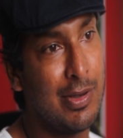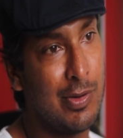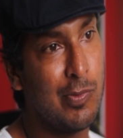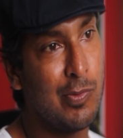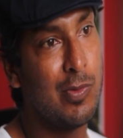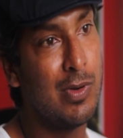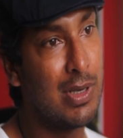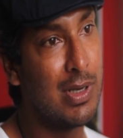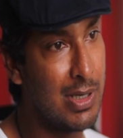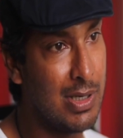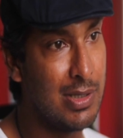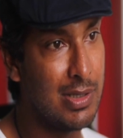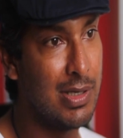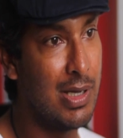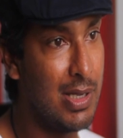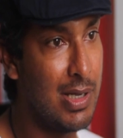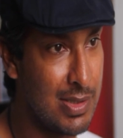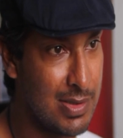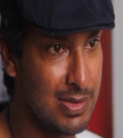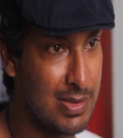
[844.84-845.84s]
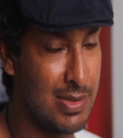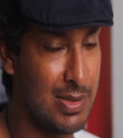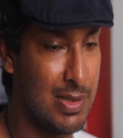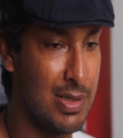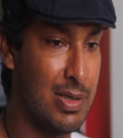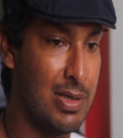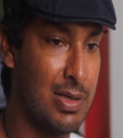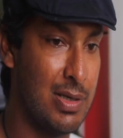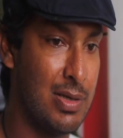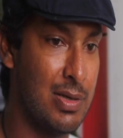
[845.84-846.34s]
of work it does.
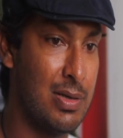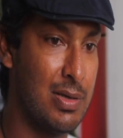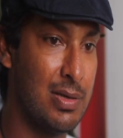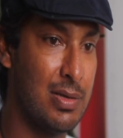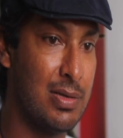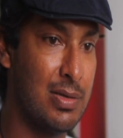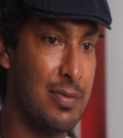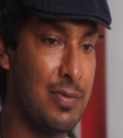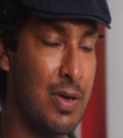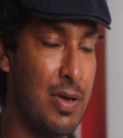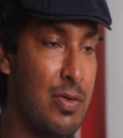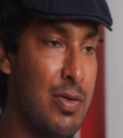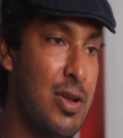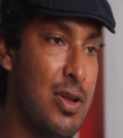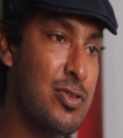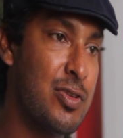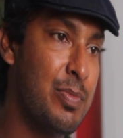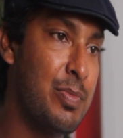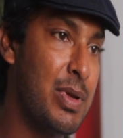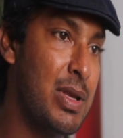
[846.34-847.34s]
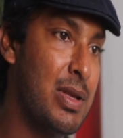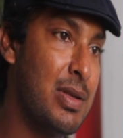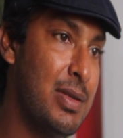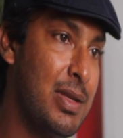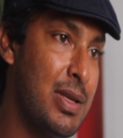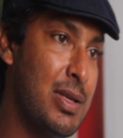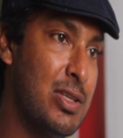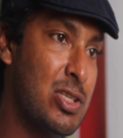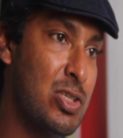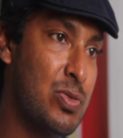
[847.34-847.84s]
The foundation
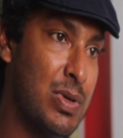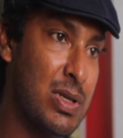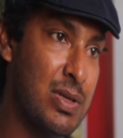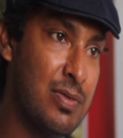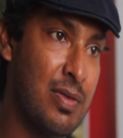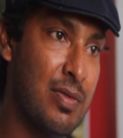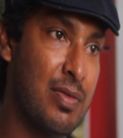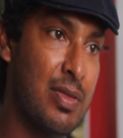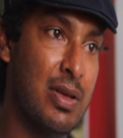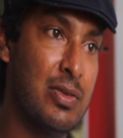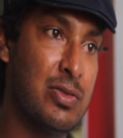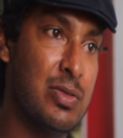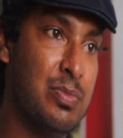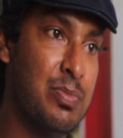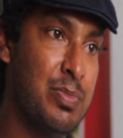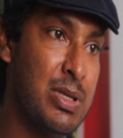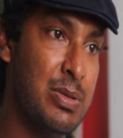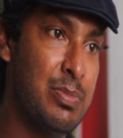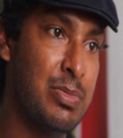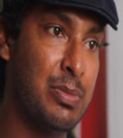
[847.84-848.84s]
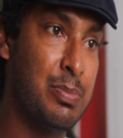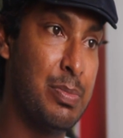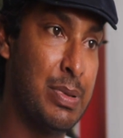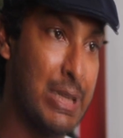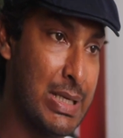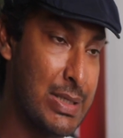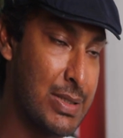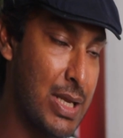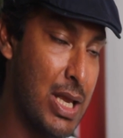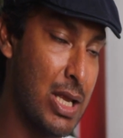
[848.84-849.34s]
maintains 25,000 people
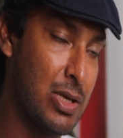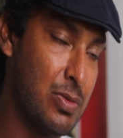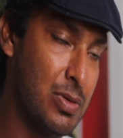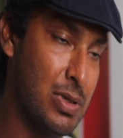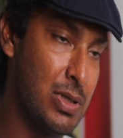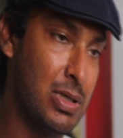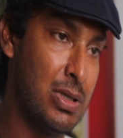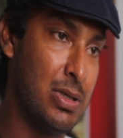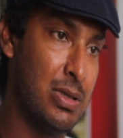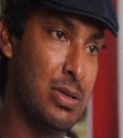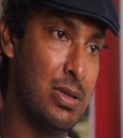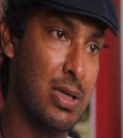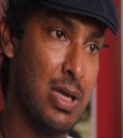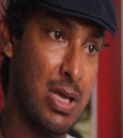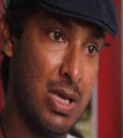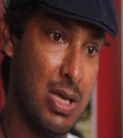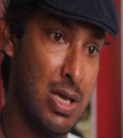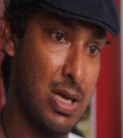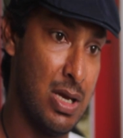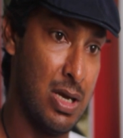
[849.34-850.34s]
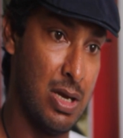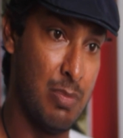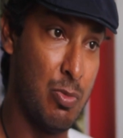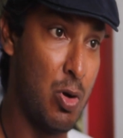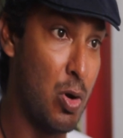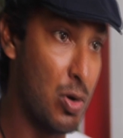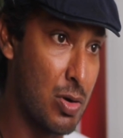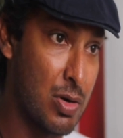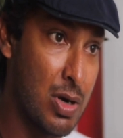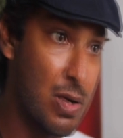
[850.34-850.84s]
plus annually
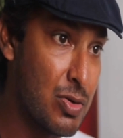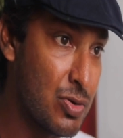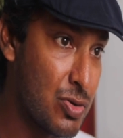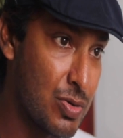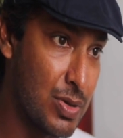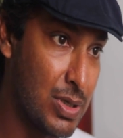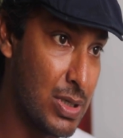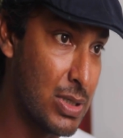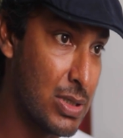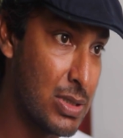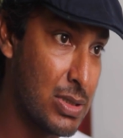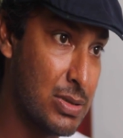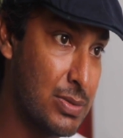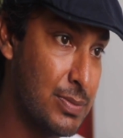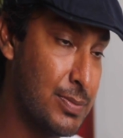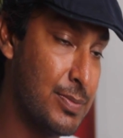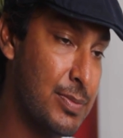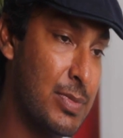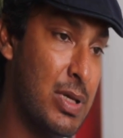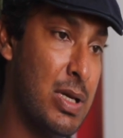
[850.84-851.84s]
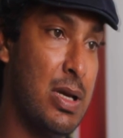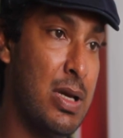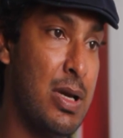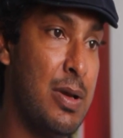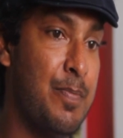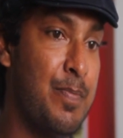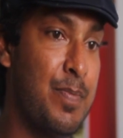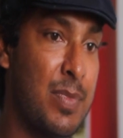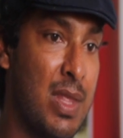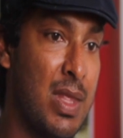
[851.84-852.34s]
all around Sri Lanka.
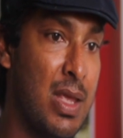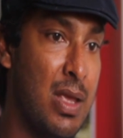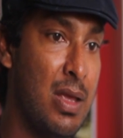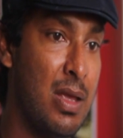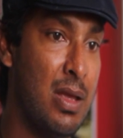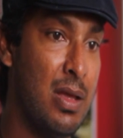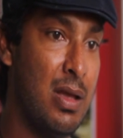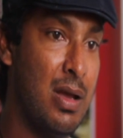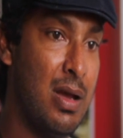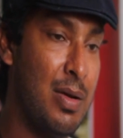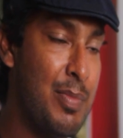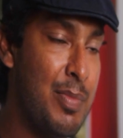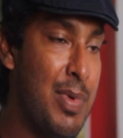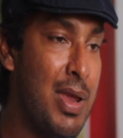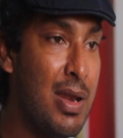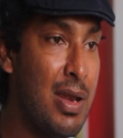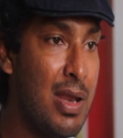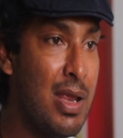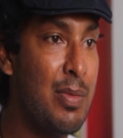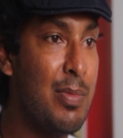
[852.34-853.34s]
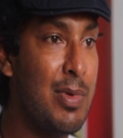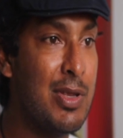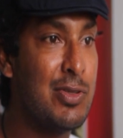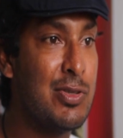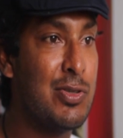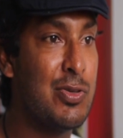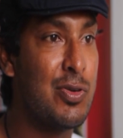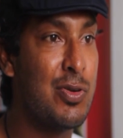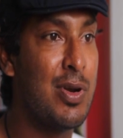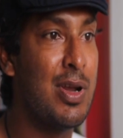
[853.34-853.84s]
Our main aim is
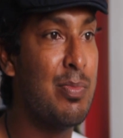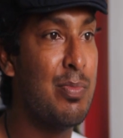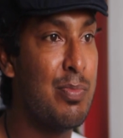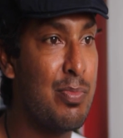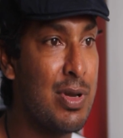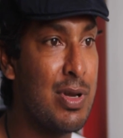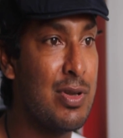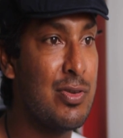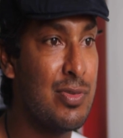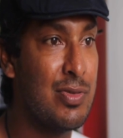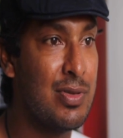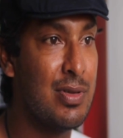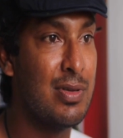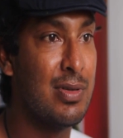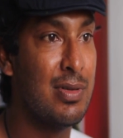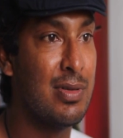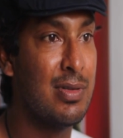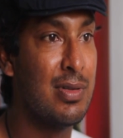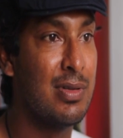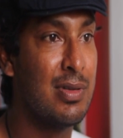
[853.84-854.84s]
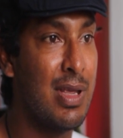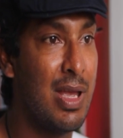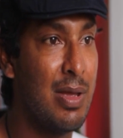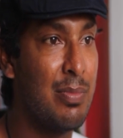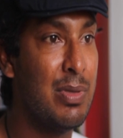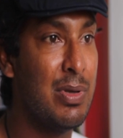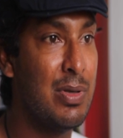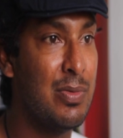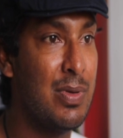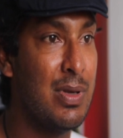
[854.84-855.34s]
to try and bridge the gap
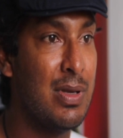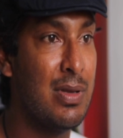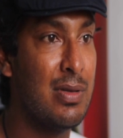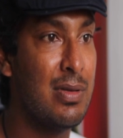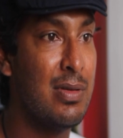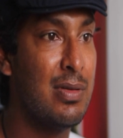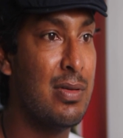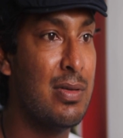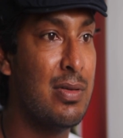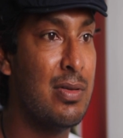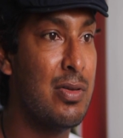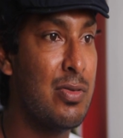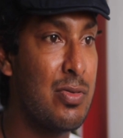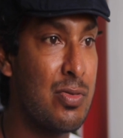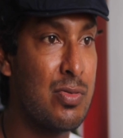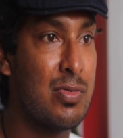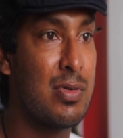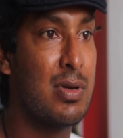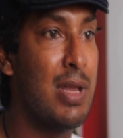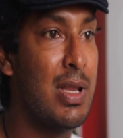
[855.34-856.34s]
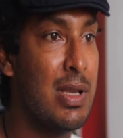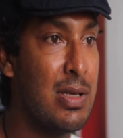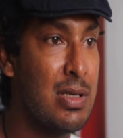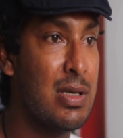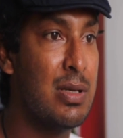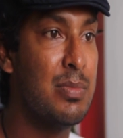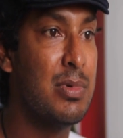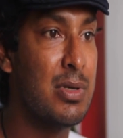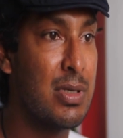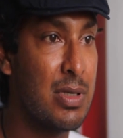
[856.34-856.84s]
between the rural and
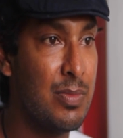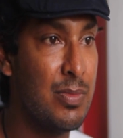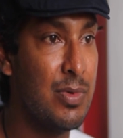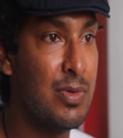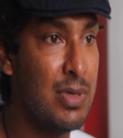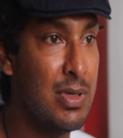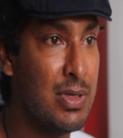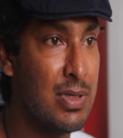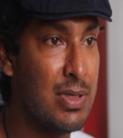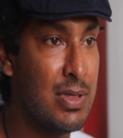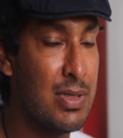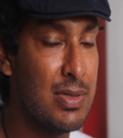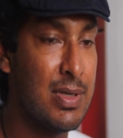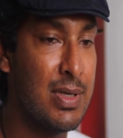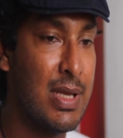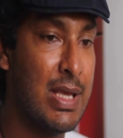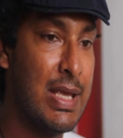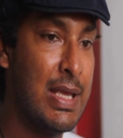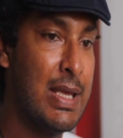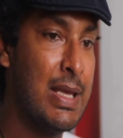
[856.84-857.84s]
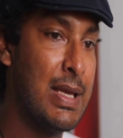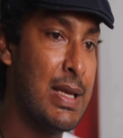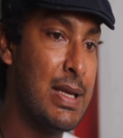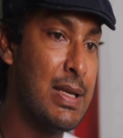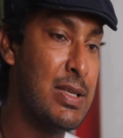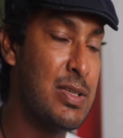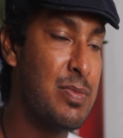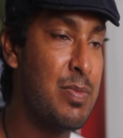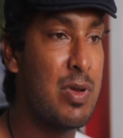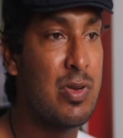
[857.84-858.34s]
urban communities, and
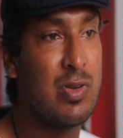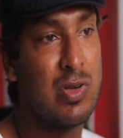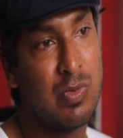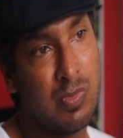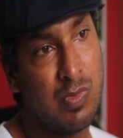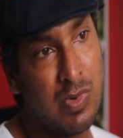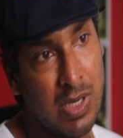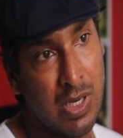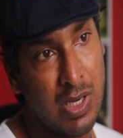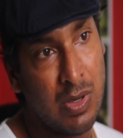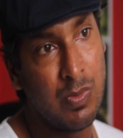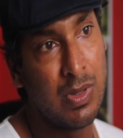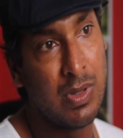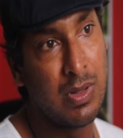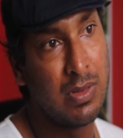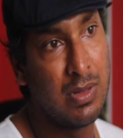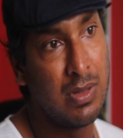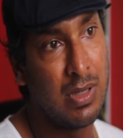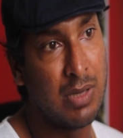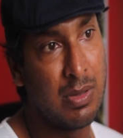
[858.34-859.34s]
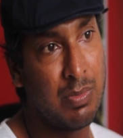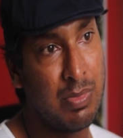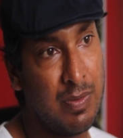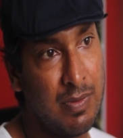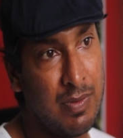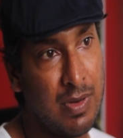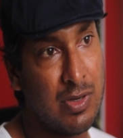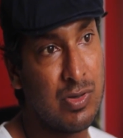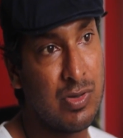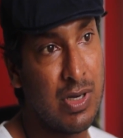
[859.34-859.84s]
especially working with the
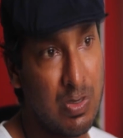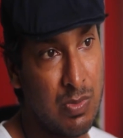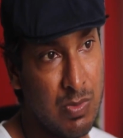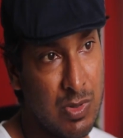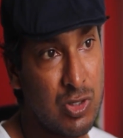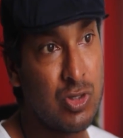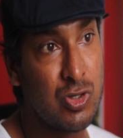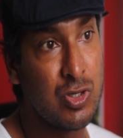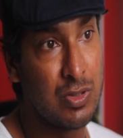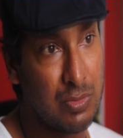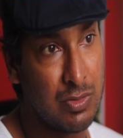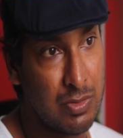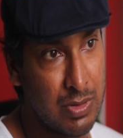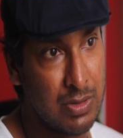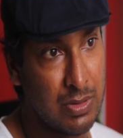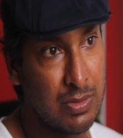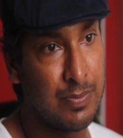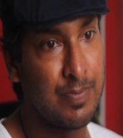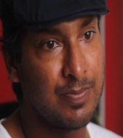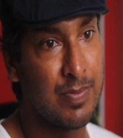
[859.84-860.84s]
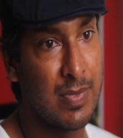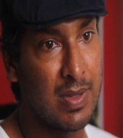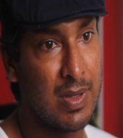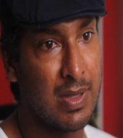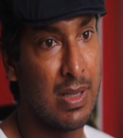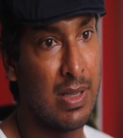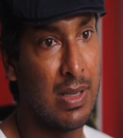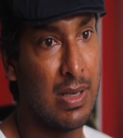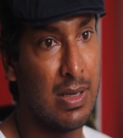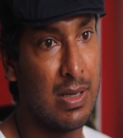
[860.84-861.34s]
unprivileged and with children,
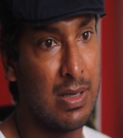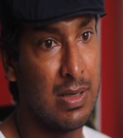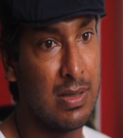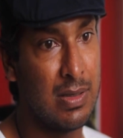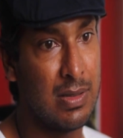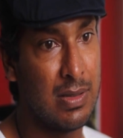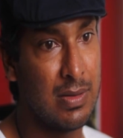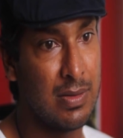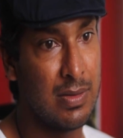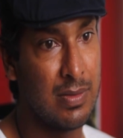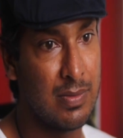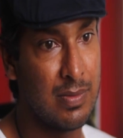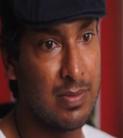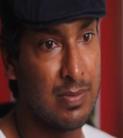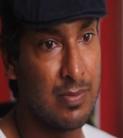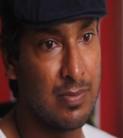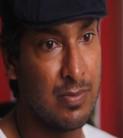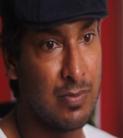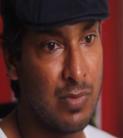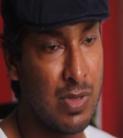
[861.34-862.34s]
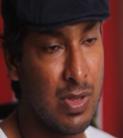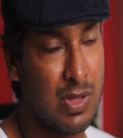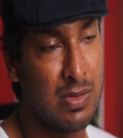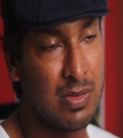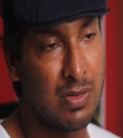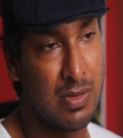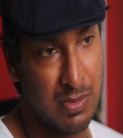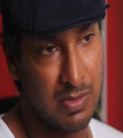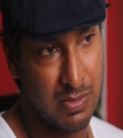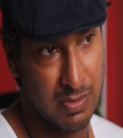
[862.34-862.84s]
and
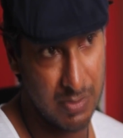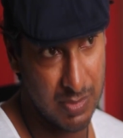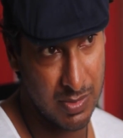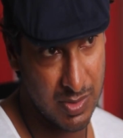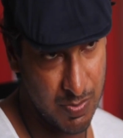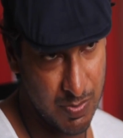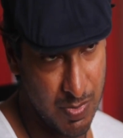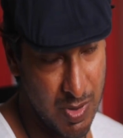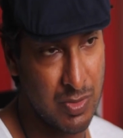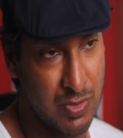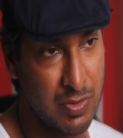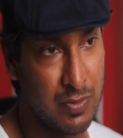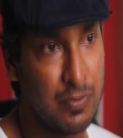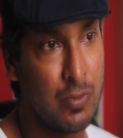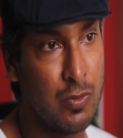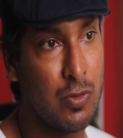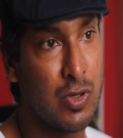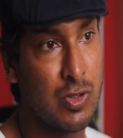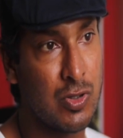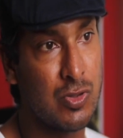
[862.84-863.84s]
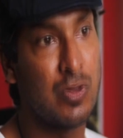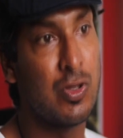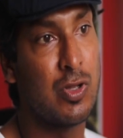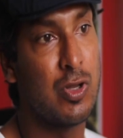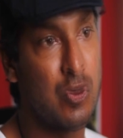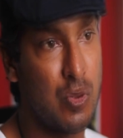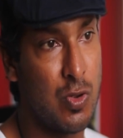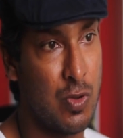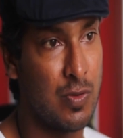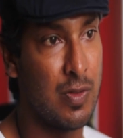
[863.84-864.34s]
with a special focus on the
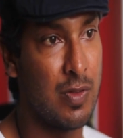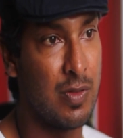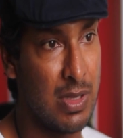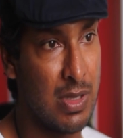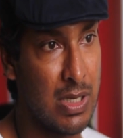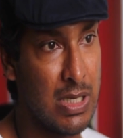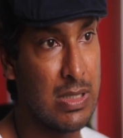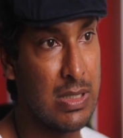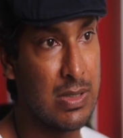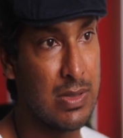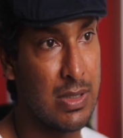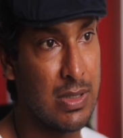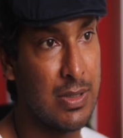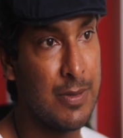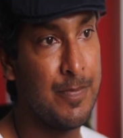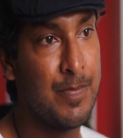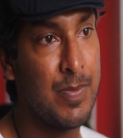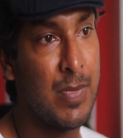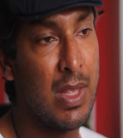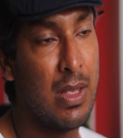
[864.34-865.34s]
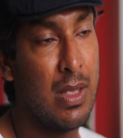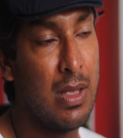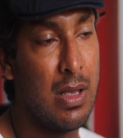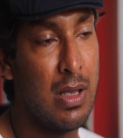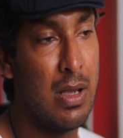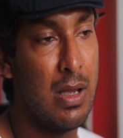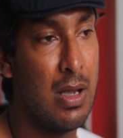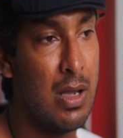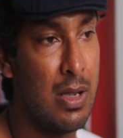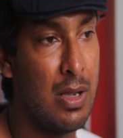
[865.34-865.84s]
north and the east,
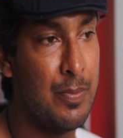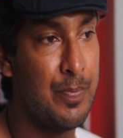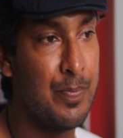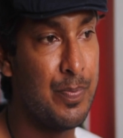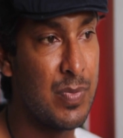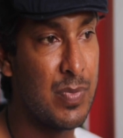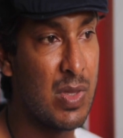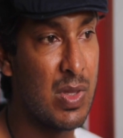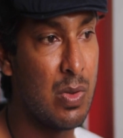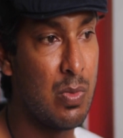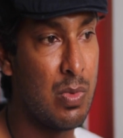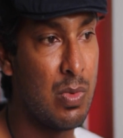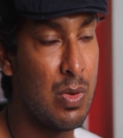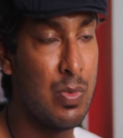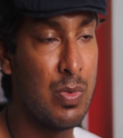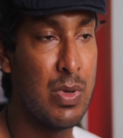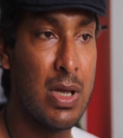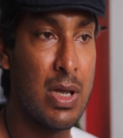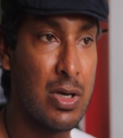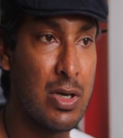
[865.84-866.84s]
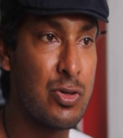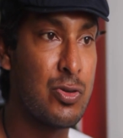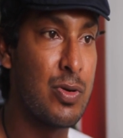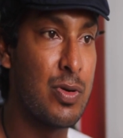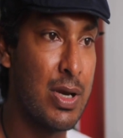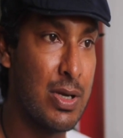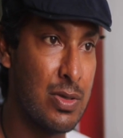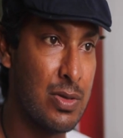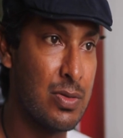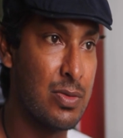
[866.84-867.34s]
where we are
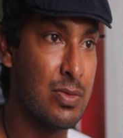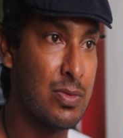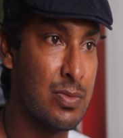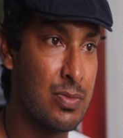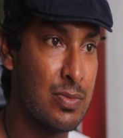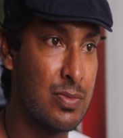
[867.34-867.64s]
trying to